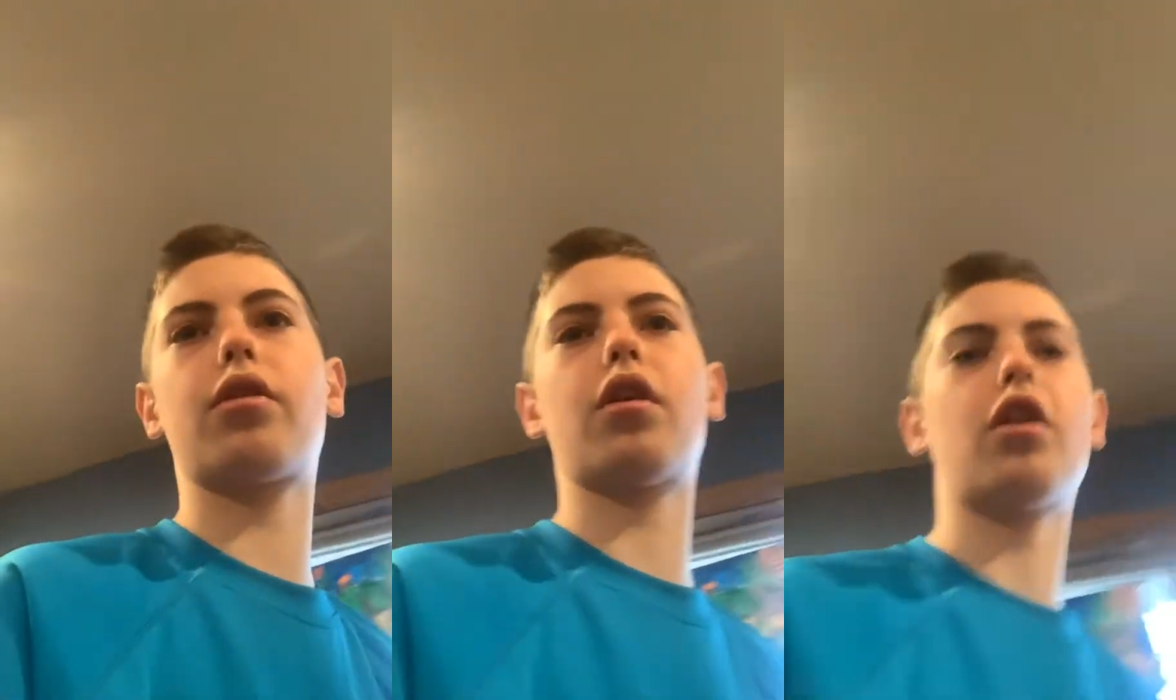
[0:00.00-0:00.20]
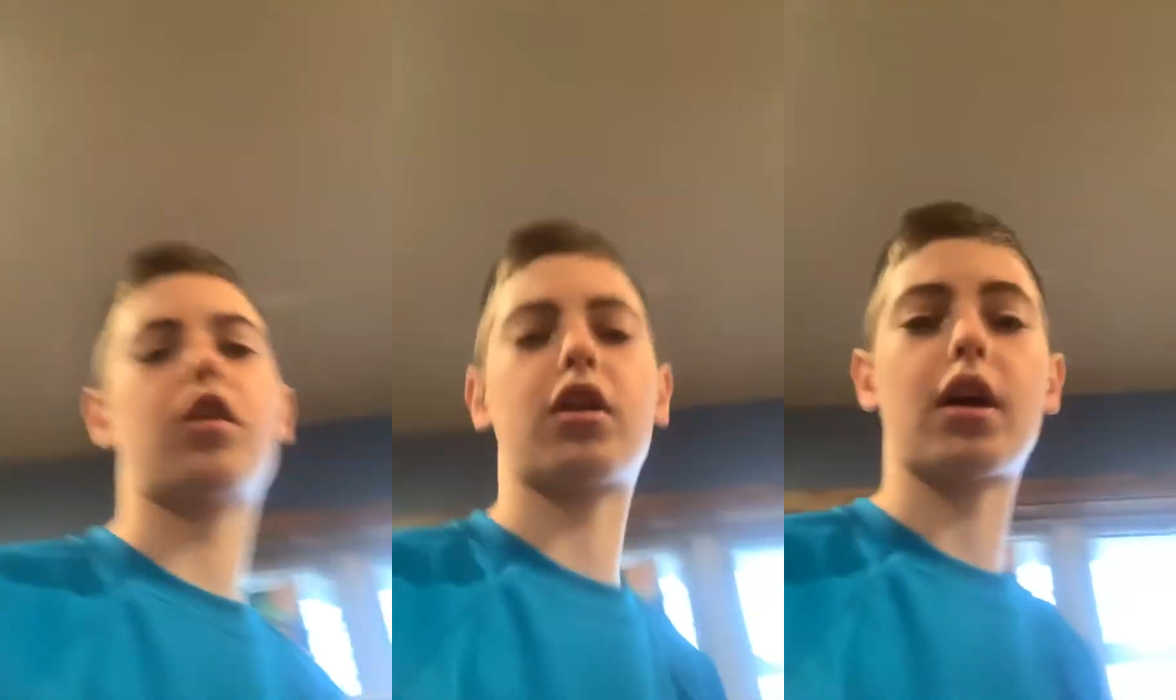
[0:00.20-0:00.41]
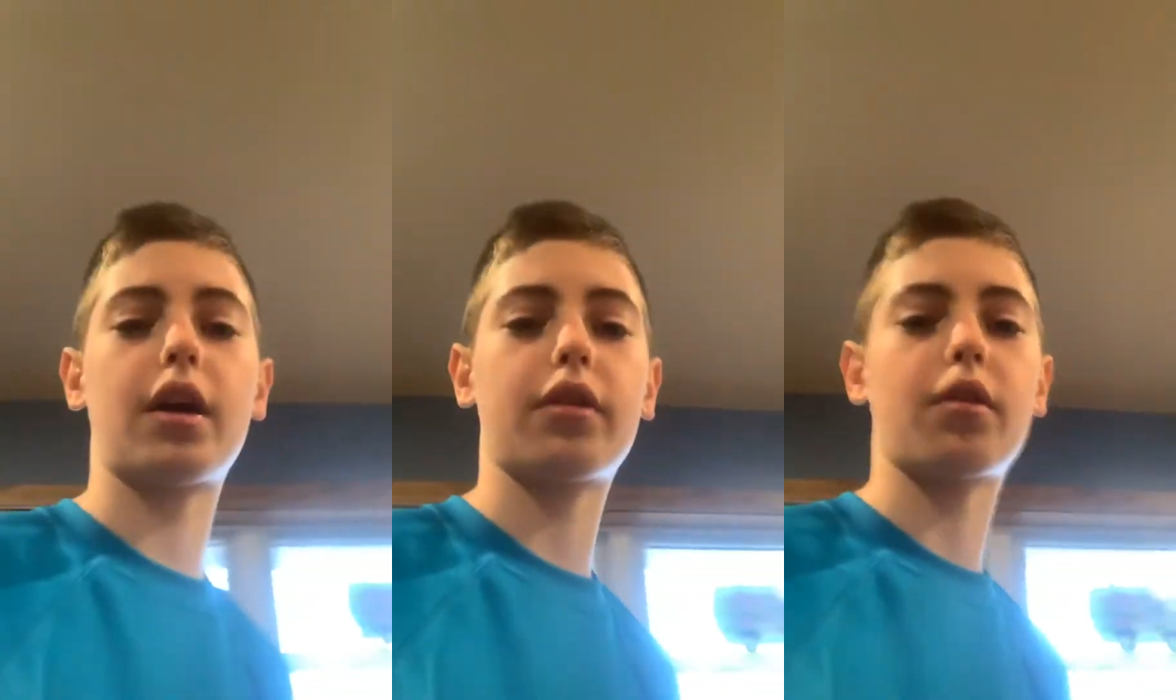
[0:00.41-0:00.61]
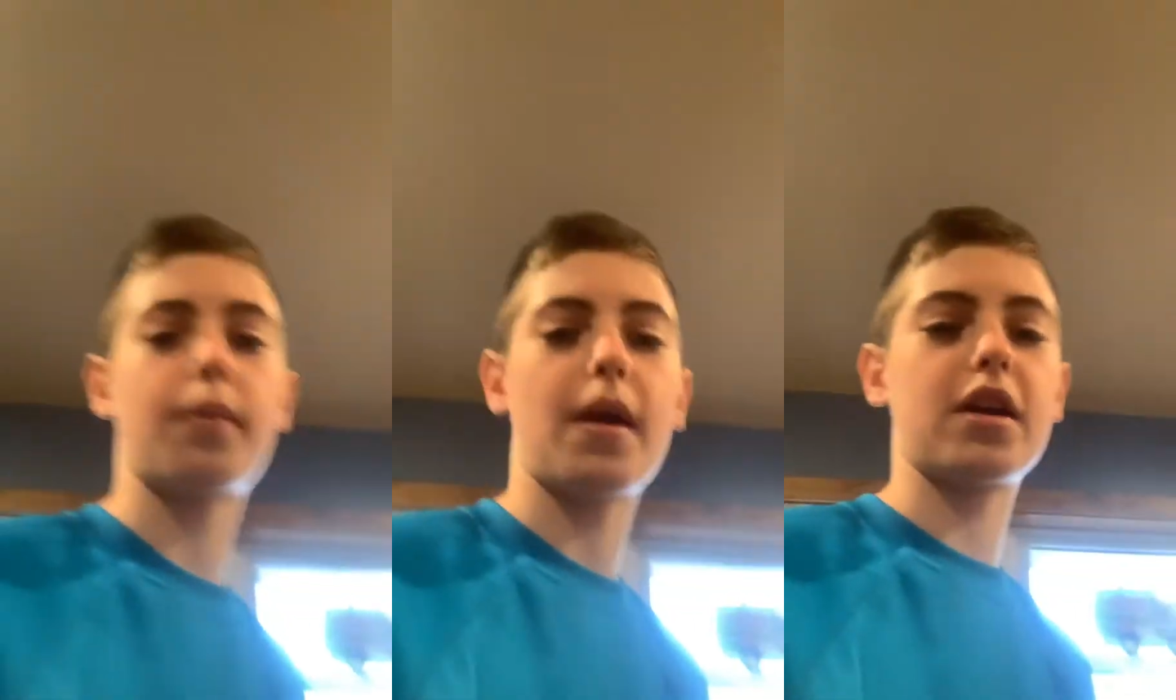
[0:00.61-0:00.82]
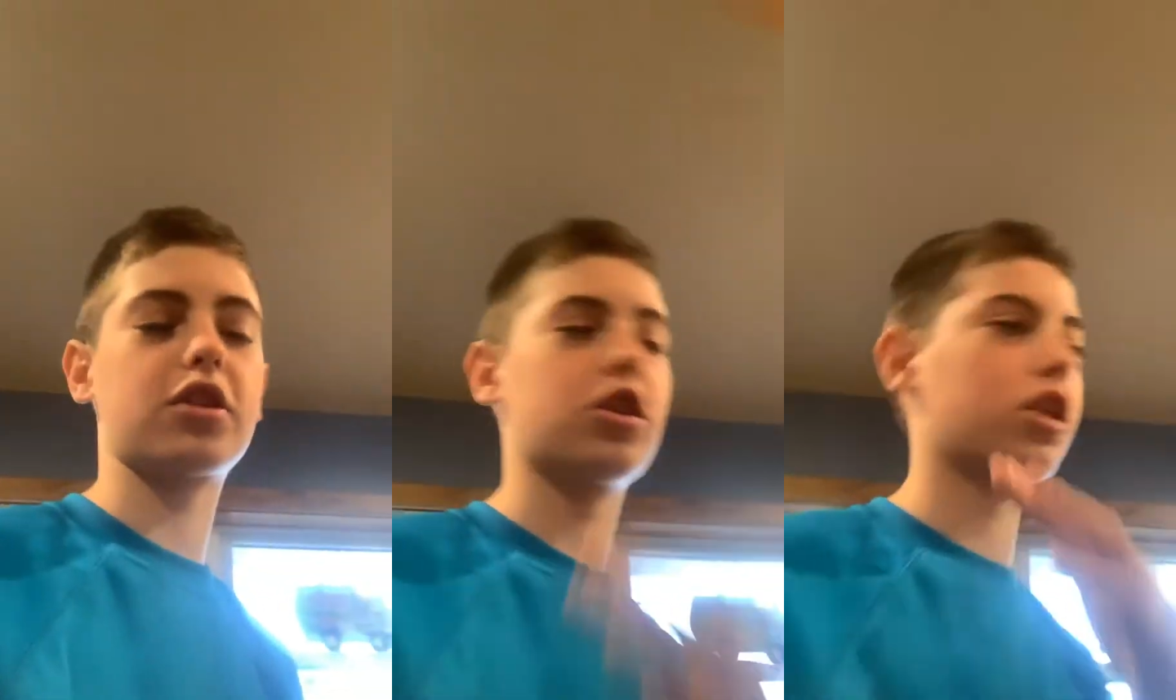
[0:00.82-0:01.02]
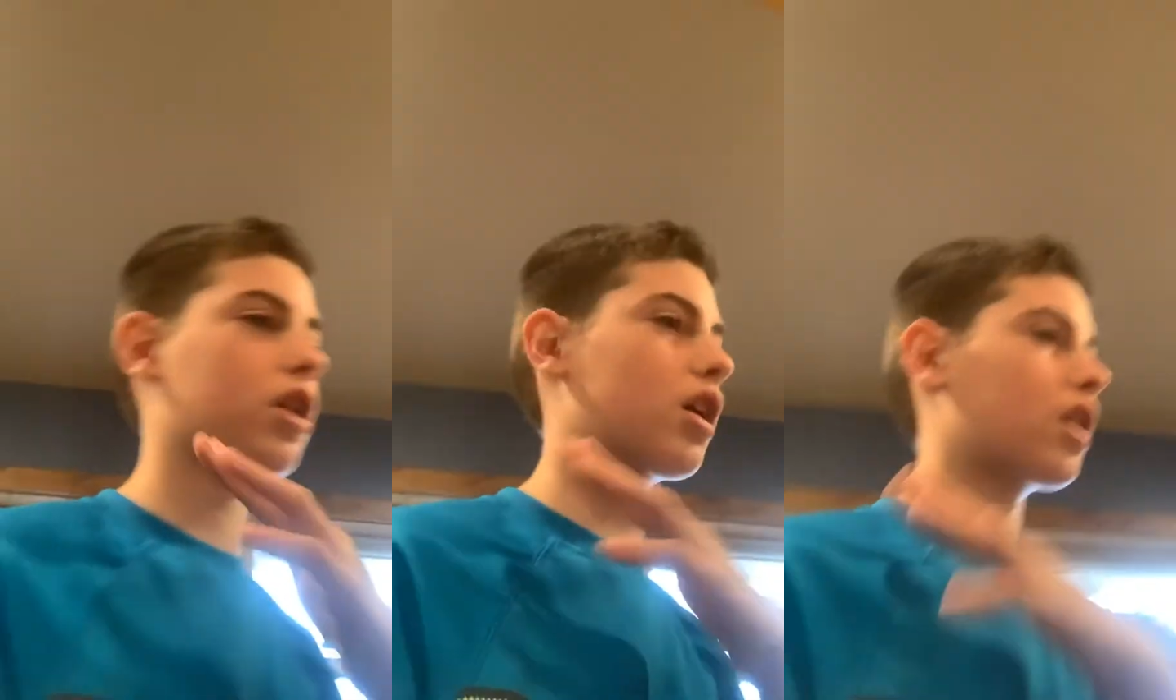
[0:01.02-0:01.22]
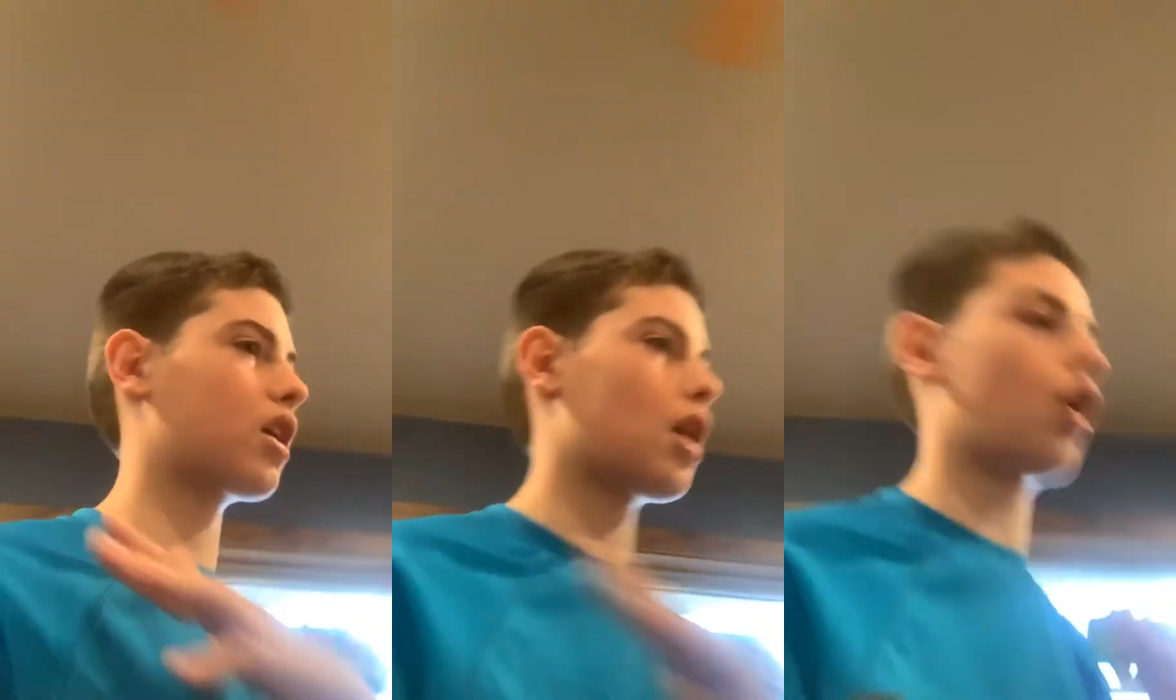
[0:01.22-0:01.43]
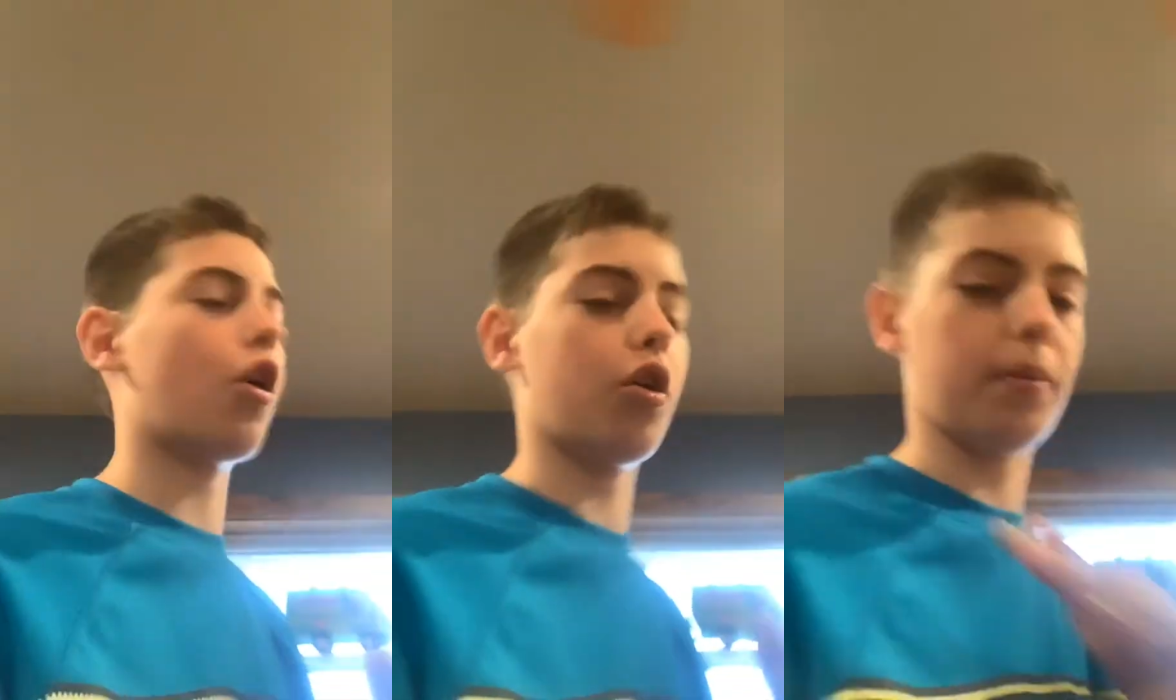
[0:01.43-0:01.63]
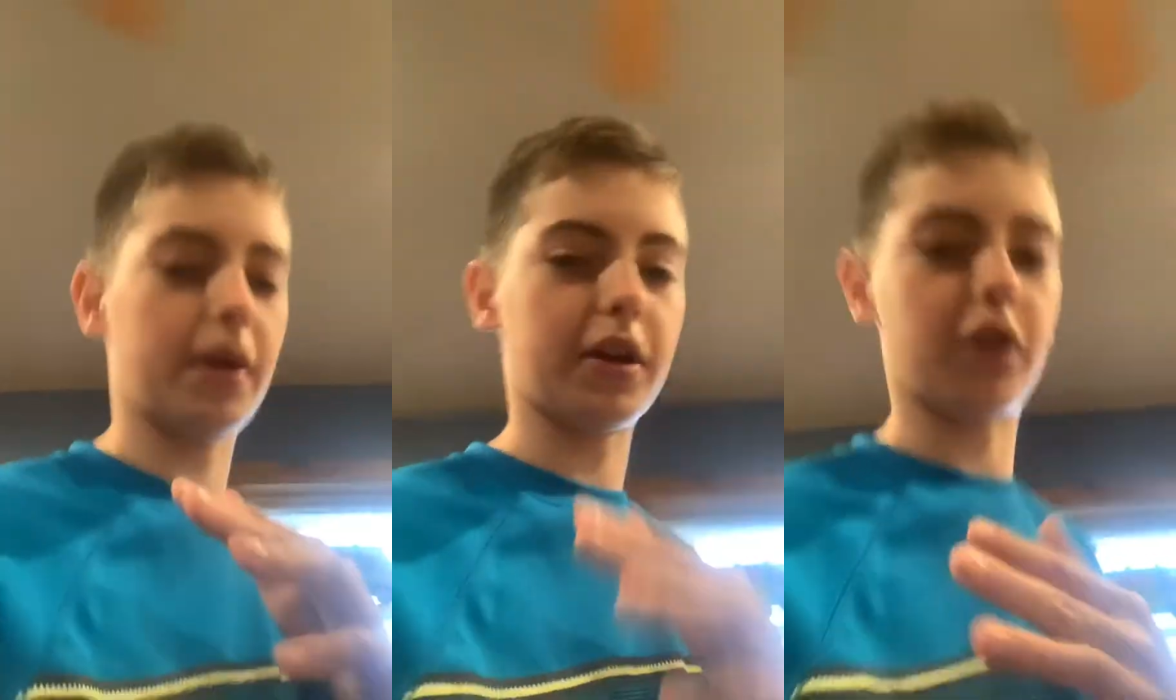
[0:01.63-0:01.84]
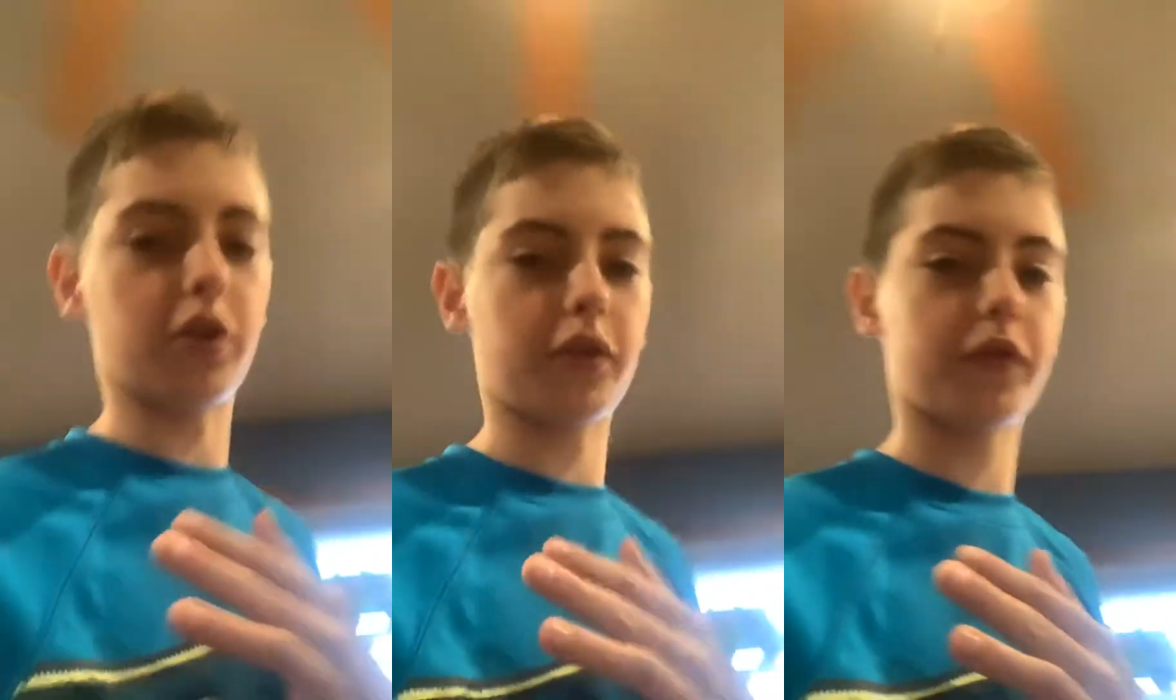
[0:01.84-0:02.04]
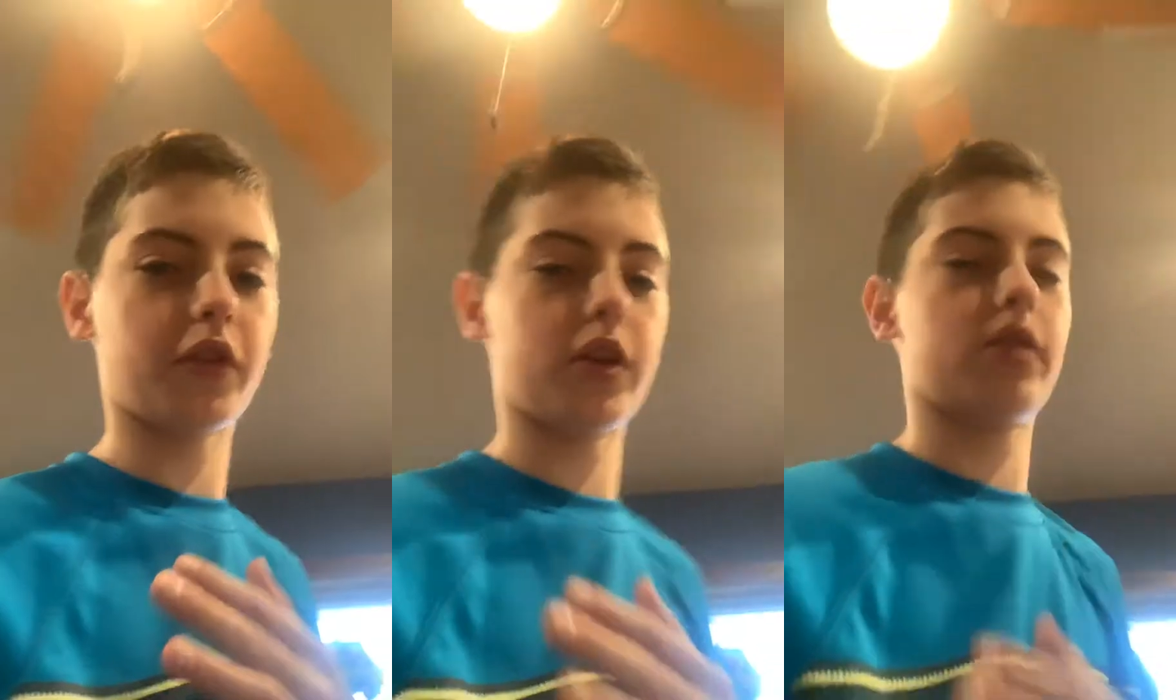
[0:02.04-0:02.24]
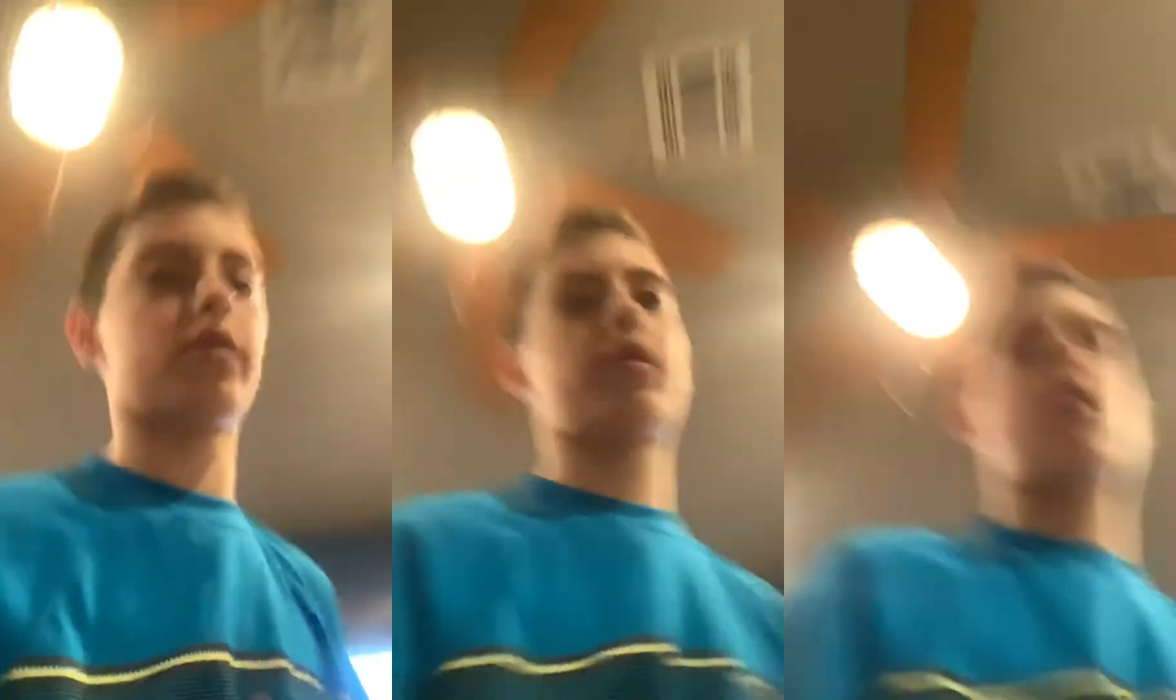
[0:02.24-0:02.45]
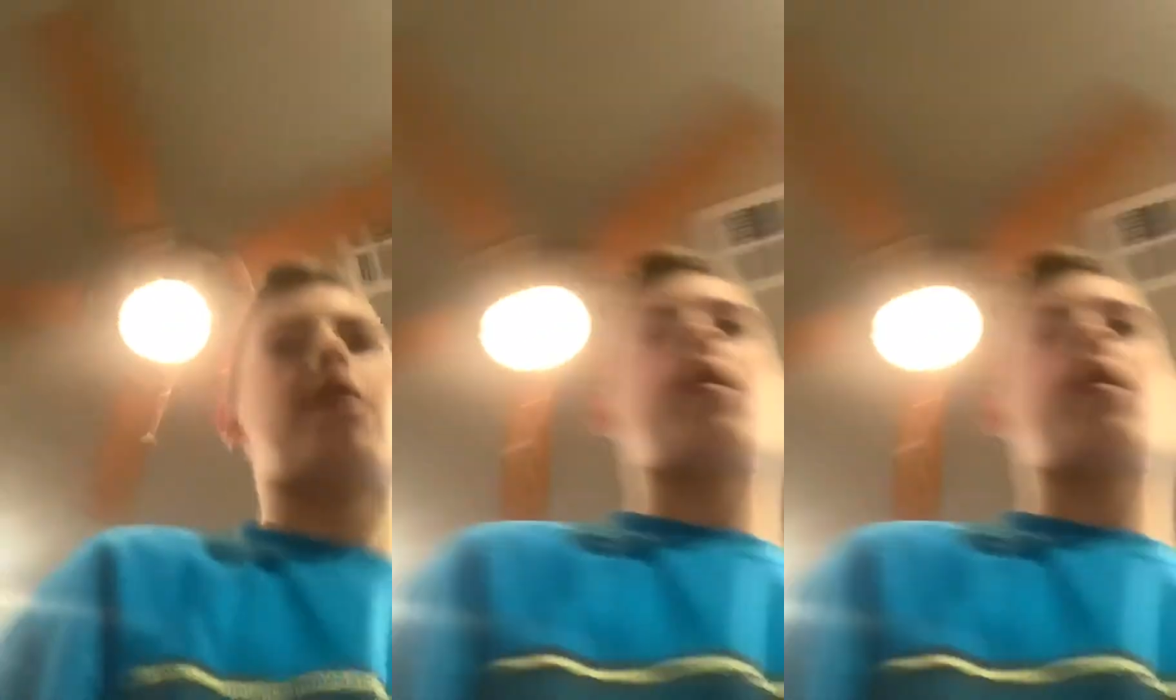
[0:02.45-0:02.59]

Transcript: Uh, guys, I'm actually going to get all my Nerf guns